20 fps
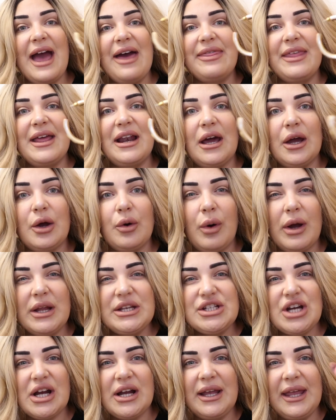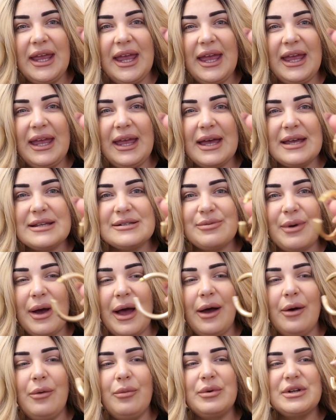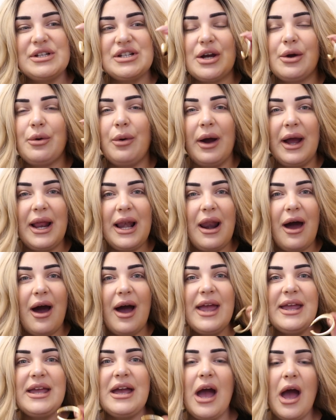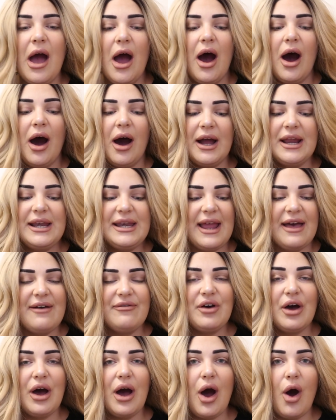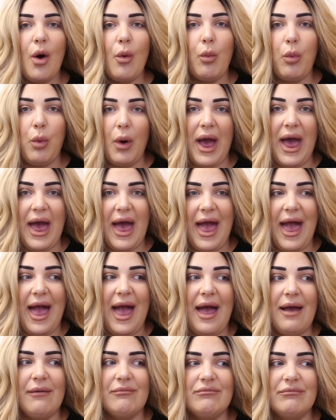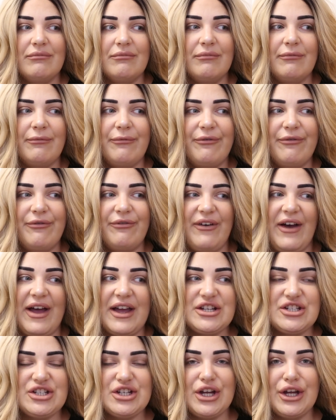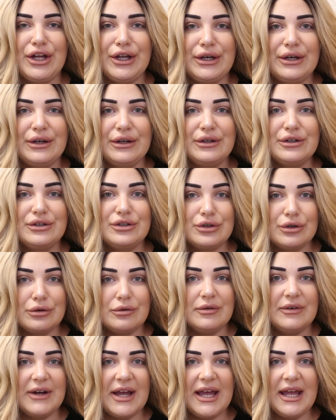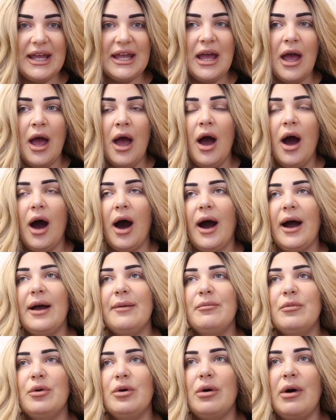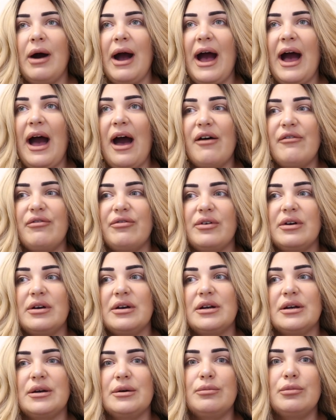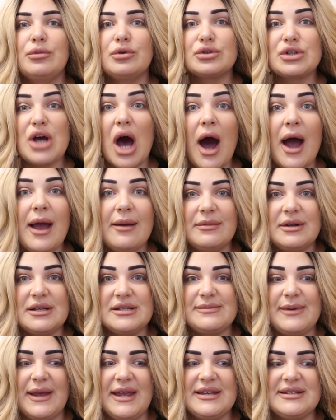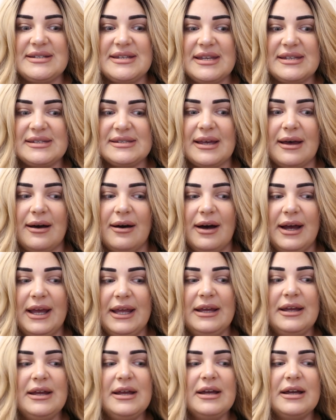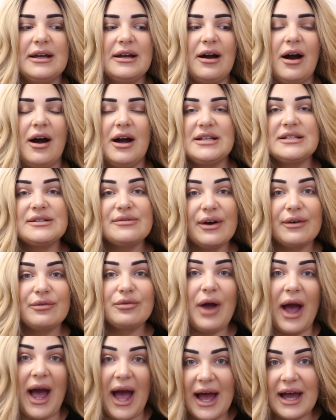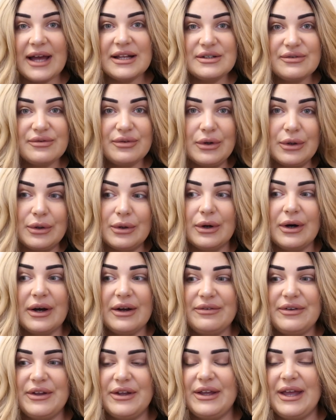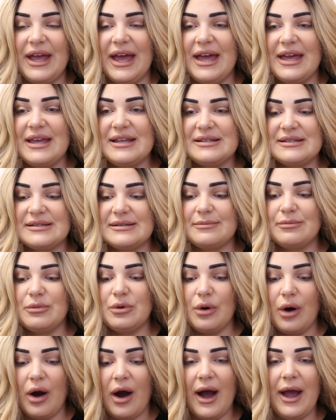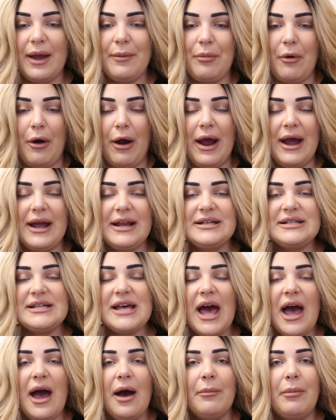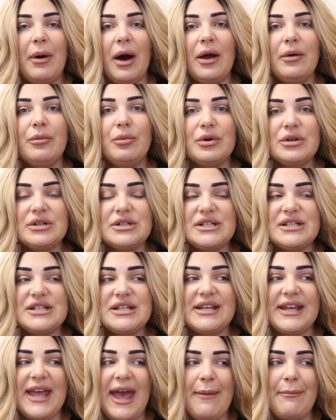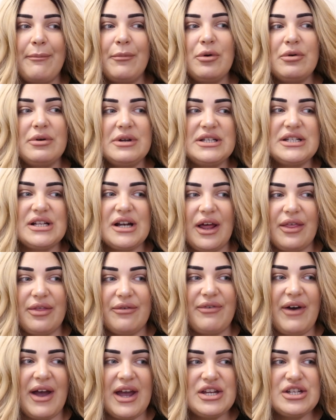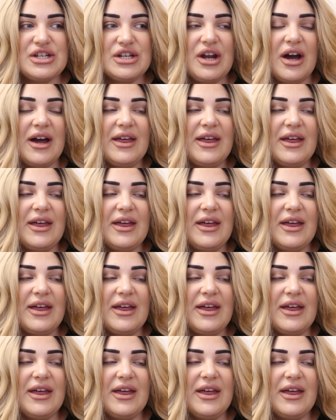And they're like quite chunky as well which I quite like. I never wear fashion jewellery. I more have more timeless pieces that I kind of have had for a few years, more high brand, but I want to get more into like the fashion.